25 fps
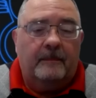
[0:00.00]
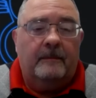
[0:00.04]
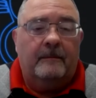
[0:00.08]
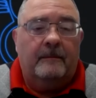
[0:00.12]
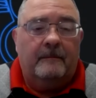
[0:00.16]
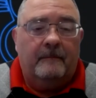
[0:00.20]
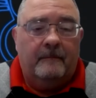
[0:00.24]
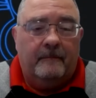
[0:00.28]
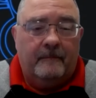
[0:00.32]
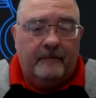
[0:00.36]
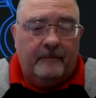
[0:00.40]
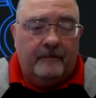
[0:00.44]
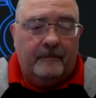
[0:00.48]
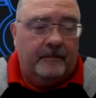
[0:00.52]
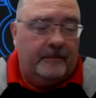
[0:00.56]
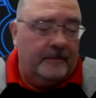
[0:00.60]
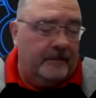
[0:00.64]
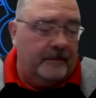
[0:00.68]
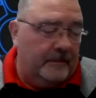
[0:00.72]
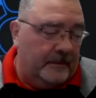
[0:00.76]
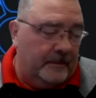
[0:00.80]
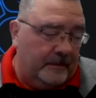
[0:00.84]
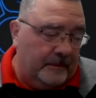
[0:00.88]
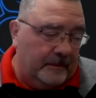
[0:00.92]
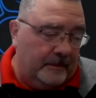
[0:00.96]

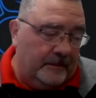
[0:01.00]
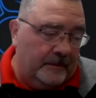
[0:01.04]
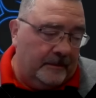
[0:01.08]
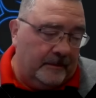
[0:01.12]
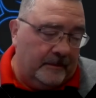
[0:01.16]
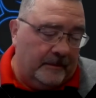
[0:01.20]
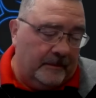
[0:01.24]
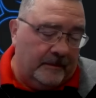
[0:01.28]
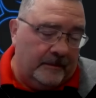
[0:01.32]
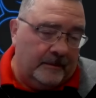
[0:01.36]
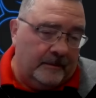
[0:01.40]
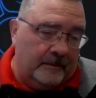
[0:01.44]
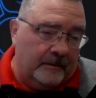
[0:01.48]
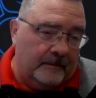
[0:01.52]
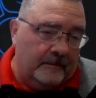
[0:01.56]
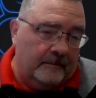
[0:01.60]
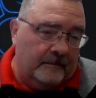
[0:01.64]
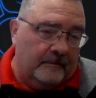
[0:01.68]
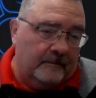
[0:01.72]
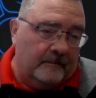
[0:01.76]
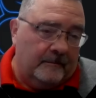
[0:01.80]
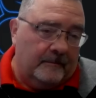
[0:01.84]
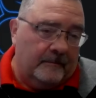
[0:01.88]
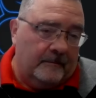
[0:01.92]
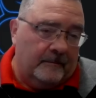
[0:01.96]

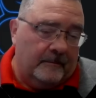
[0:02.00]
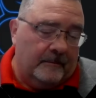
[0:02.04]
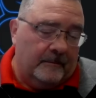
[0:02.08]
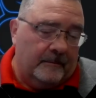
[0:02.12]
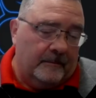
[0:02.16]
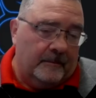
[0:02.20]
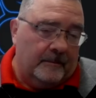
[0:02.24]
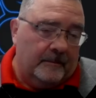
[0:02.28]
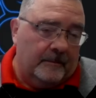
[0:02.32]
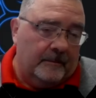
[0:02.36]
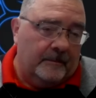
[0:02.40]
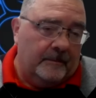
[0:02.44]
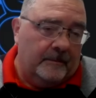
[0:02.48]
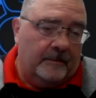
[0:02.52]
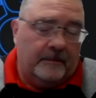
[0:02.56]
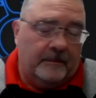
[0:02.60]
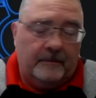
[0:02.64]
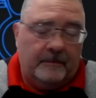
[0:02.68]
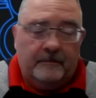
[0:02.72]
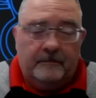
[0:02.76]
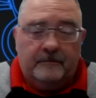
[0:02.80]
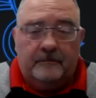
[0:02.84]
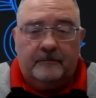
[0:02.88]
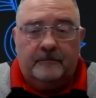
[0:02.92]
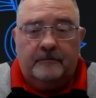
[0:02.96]

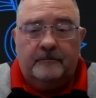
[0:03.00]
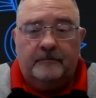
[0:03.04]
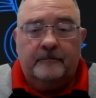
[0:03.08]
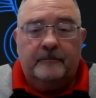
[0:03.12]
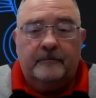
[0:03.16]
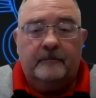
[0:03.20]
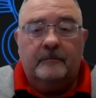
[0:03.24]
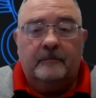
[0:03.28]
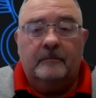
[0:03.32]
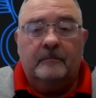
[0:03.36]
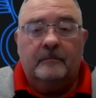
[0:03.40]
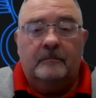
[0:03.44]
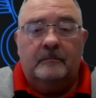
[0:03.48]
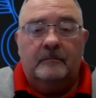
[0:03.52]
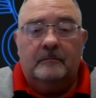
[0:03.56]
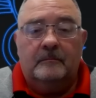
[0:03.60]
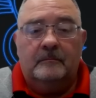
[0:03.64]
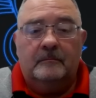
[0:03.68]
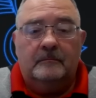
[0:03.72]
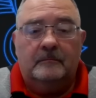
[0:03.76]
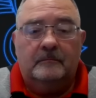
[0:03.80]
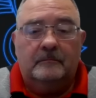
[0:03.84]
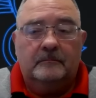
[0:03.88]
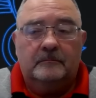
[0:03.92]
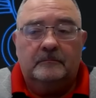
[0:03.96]

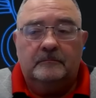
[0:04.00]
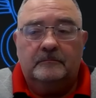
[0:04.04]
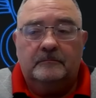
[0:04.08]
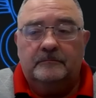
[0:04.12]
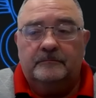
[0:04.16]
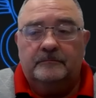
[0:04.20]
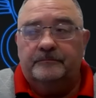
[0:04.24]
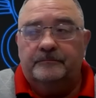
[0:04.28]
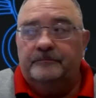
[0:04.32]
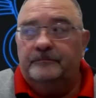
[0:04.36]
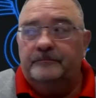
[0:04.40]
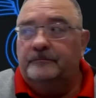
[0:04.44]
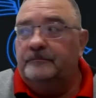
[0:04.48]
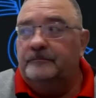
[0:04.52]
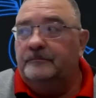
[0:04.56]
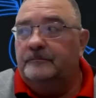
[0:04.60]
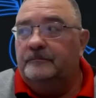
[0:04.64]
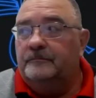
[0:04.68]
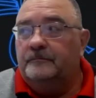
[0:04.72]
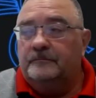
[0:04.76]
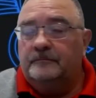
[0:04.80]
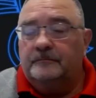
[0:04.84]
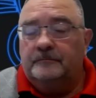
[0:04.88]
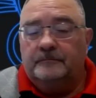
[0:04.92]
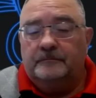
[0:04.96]

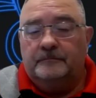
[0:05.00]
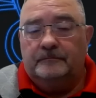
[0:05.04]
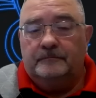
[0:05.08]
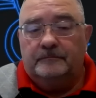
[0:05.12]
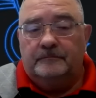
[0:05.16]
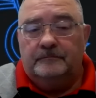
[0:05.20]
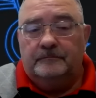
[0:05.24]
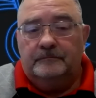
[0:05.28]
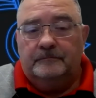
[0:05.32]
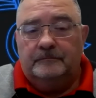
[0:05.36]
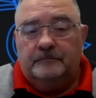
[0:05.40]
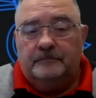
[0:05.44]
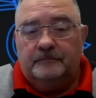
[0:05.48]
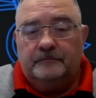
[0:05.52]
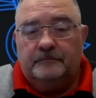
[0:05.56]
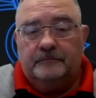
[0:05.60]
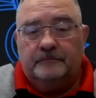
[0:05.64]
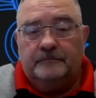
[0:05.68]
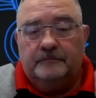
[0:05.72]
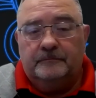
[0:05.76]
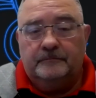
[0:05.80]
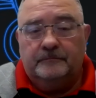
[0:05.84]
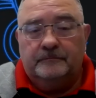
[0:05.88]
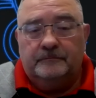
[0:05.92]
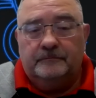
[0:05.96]

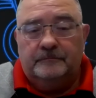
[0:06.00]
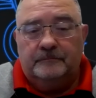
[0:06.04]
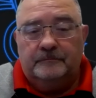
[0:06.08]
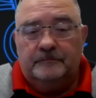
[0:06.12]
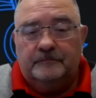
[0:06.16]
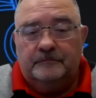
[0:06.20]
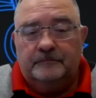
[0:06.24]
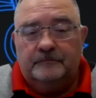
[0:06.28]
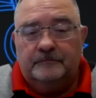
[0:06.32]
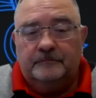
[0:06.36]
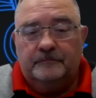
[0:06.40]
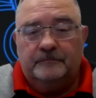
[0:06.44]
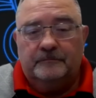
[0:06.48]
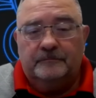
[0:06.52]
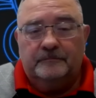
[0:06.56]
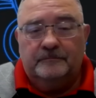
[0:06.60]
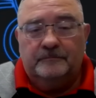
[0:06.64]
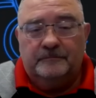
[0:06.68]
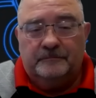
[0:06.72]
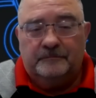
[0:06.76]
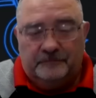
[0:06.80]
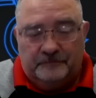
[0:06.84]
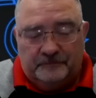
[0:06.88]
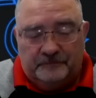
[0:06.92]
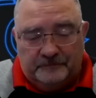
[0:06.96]

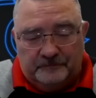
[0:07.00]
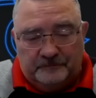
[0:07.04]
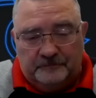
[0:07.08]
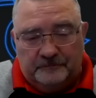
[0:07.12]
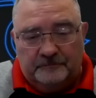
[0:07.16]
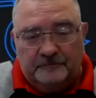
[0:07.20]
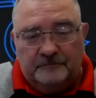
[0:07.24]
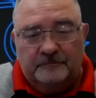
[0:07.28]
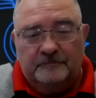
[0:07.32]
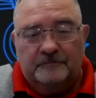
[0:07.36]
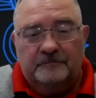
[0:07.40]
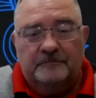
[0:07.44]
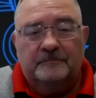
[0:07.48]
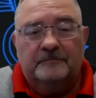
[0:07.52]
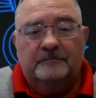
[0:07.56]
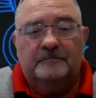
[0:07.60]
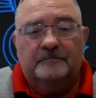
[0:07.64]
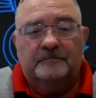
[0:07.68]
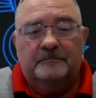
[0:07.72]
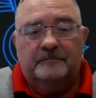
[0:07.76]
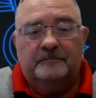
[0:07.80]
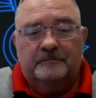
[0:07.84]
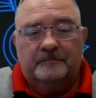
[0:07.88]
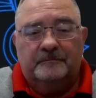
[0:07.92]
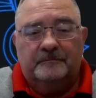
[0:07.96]
[no speech]